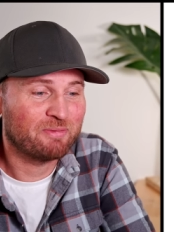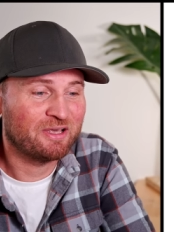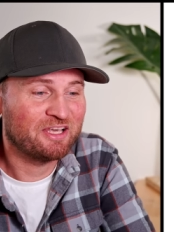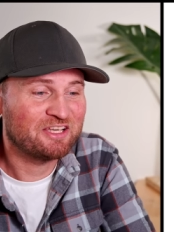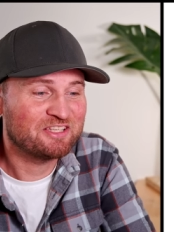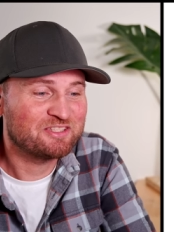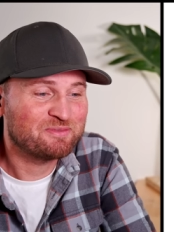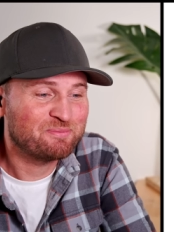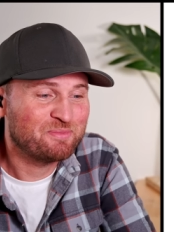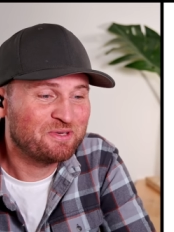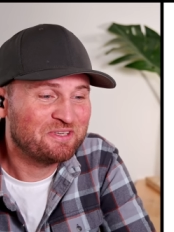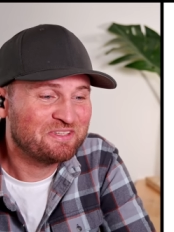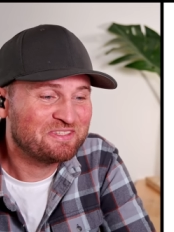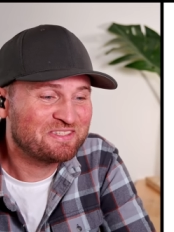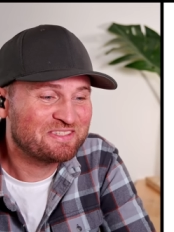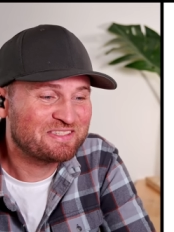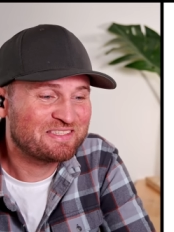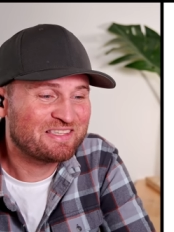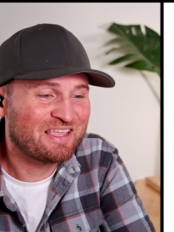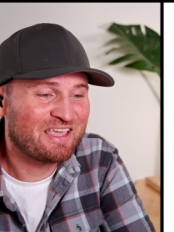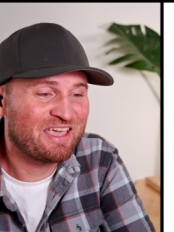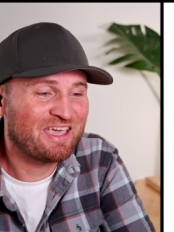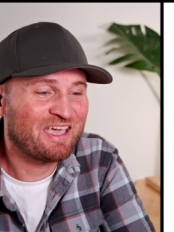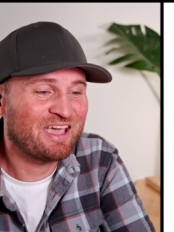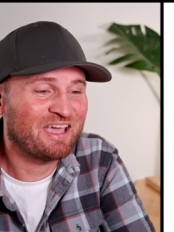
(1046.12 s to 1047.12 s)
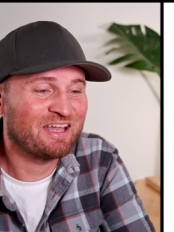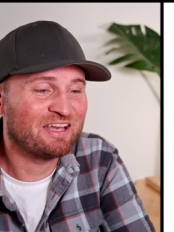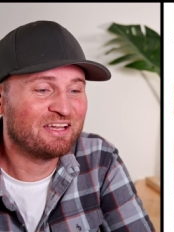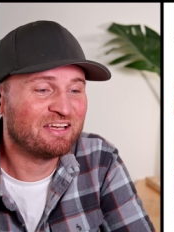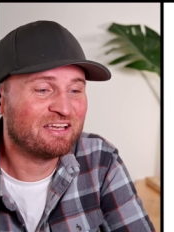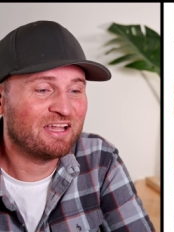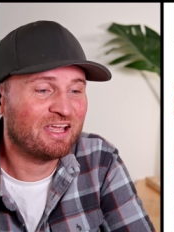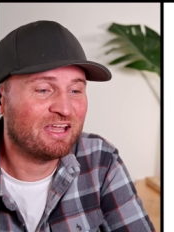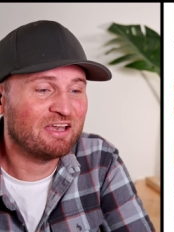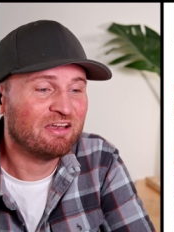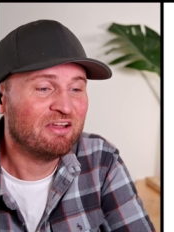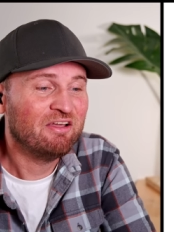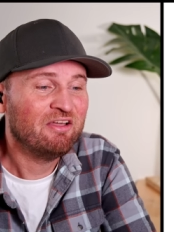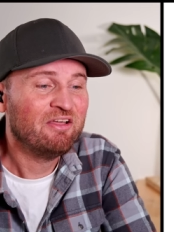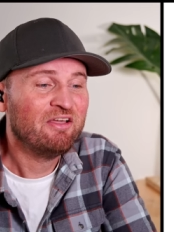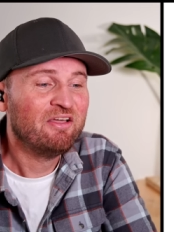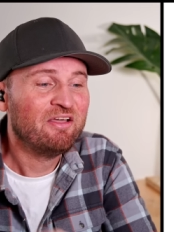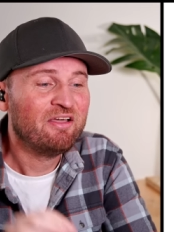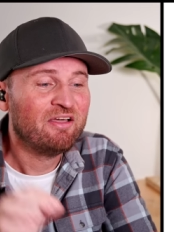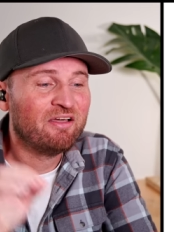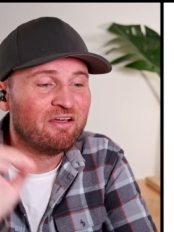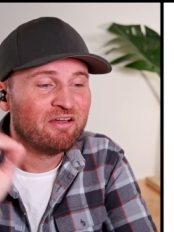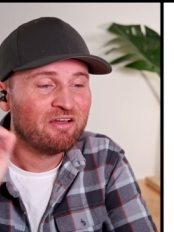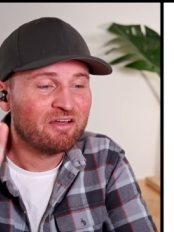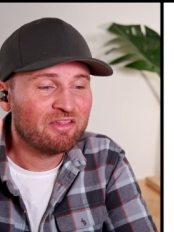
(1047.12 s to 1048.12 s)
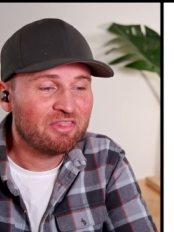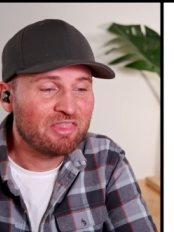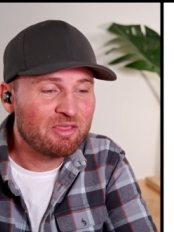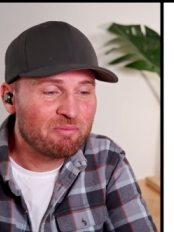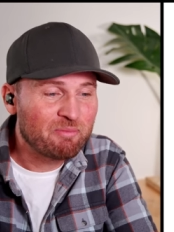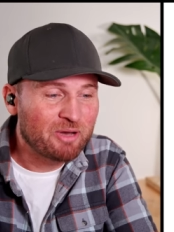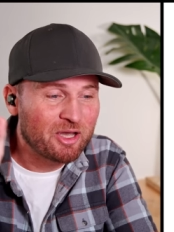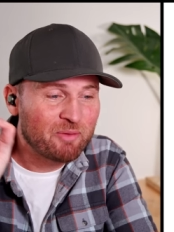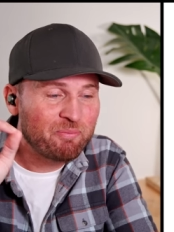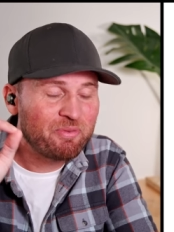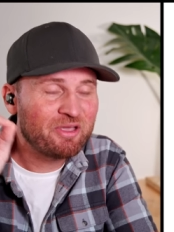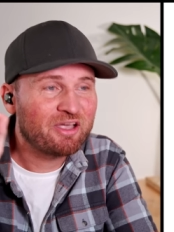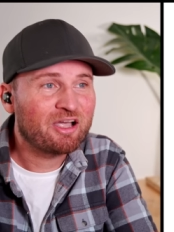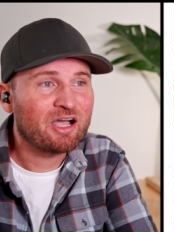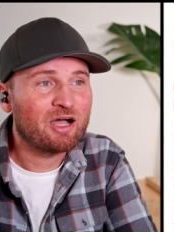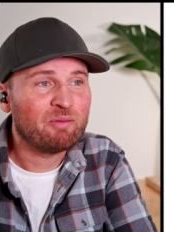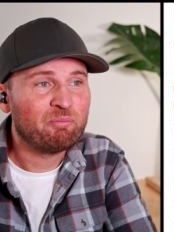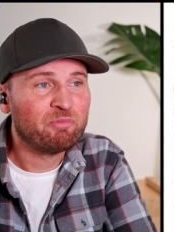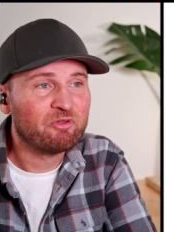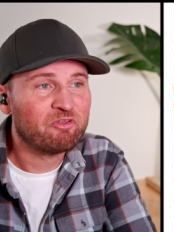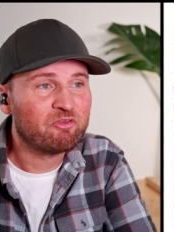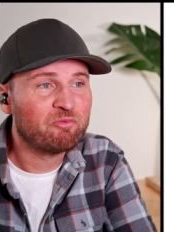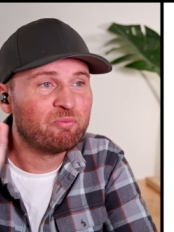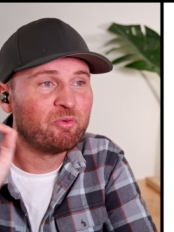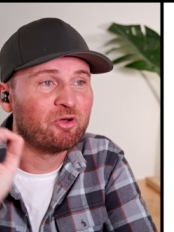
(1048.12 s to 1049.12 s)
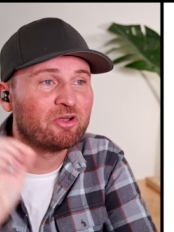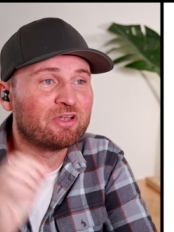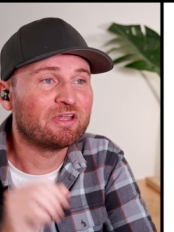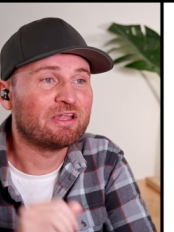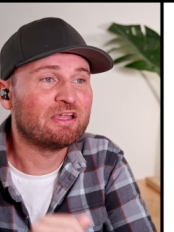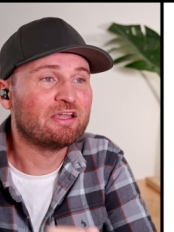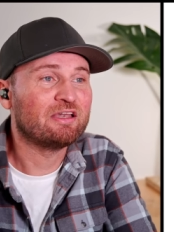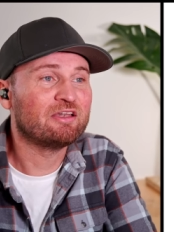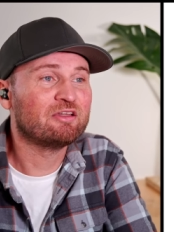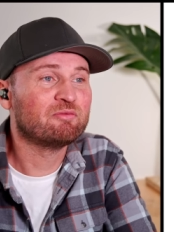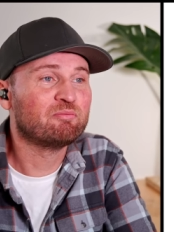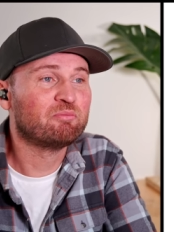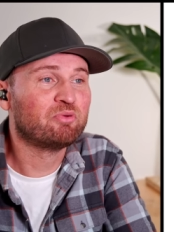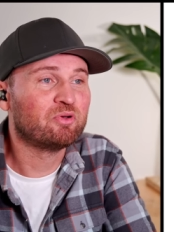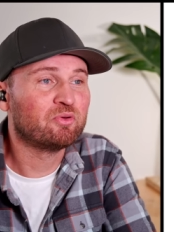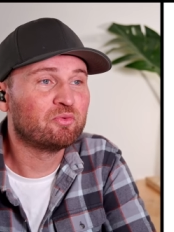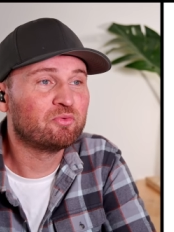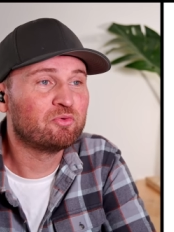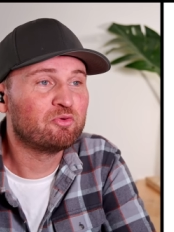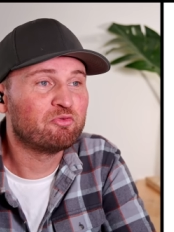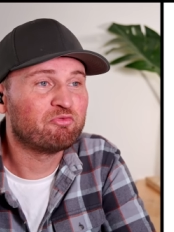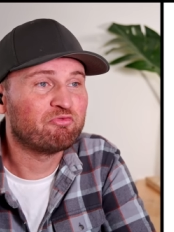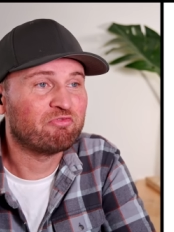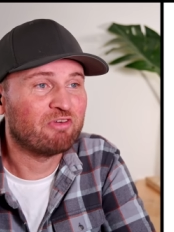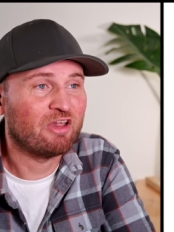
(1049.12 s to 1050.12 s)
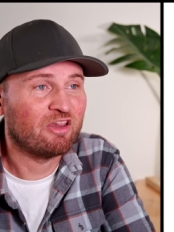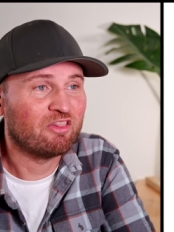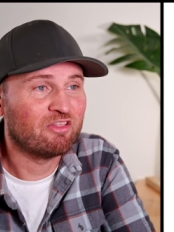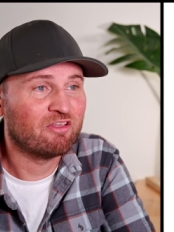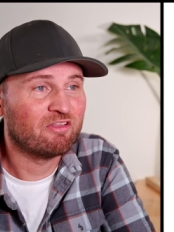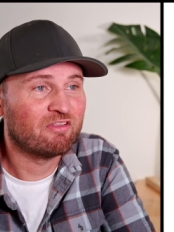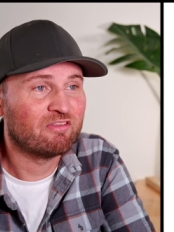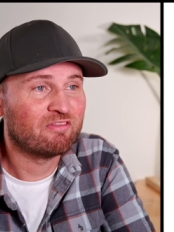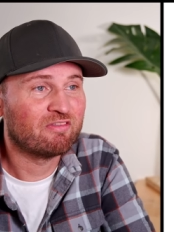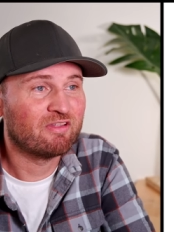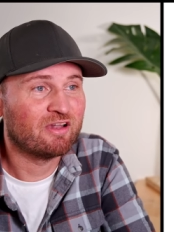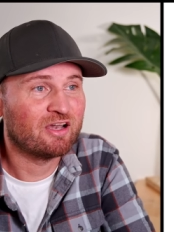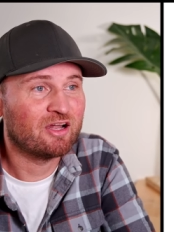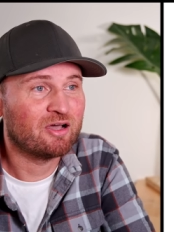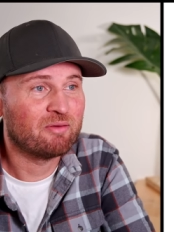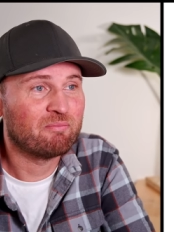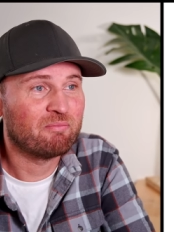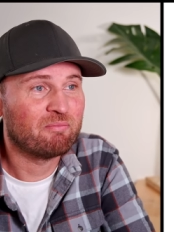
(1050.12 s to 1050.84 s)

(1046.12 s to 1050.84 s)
makes me stare at it. And there might be a couple spot in the blue feathers that I